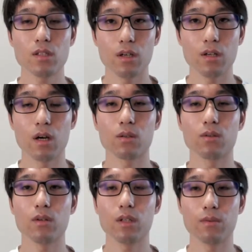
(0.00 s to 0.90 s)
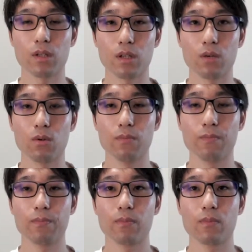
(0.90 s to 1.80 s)
Why do they
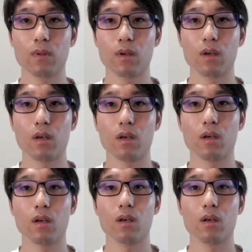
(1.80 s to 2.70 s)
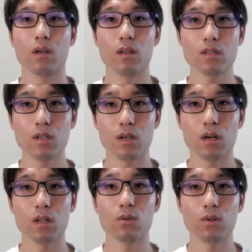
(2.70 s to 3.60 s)
use React
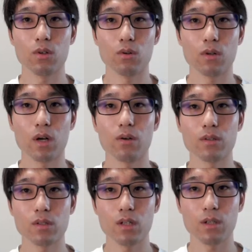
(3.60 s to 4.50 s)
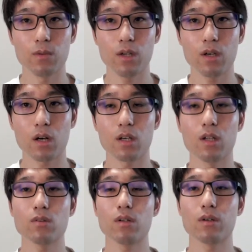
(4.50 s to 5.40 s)
Native? Why didn't
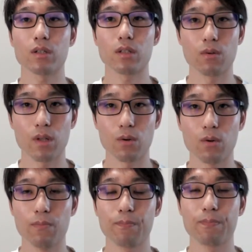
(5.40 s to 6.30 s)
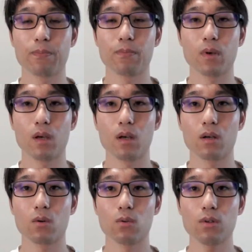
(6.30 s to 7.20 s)
they rewrite it in Android
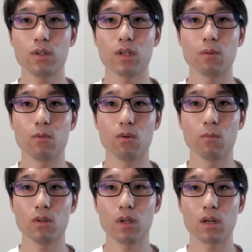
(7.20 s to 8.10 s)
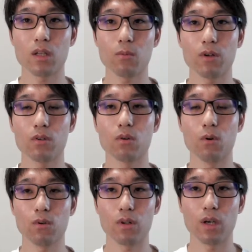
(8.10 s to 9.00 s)
iOS Native?
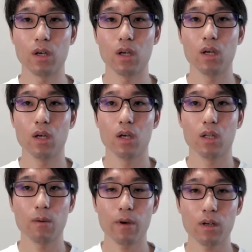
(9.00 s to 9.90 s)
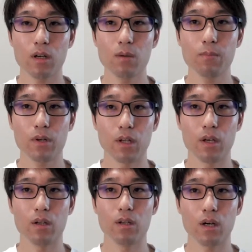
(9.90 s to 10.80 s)
I'm sure some of you may
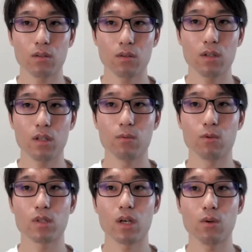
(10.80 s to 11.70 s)
have these questions,